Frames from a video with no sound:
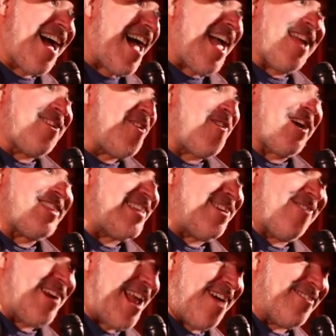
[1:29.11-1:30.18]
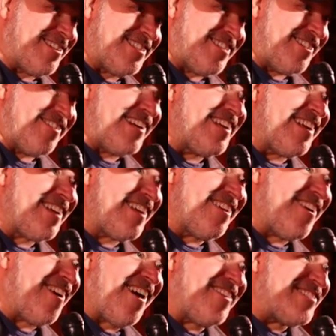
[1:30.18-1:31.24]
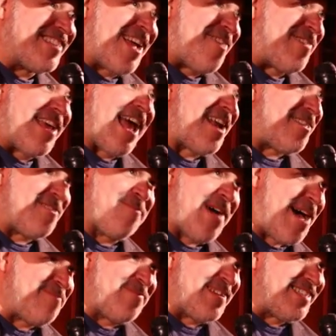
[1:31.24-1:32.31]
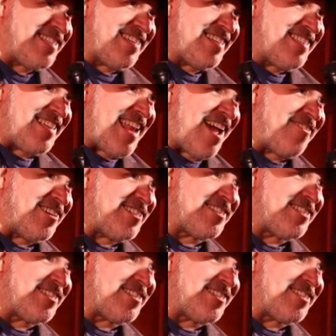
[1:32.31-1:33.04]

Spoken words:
I had no idea what I was doing. I was coming out of the pop business and I was...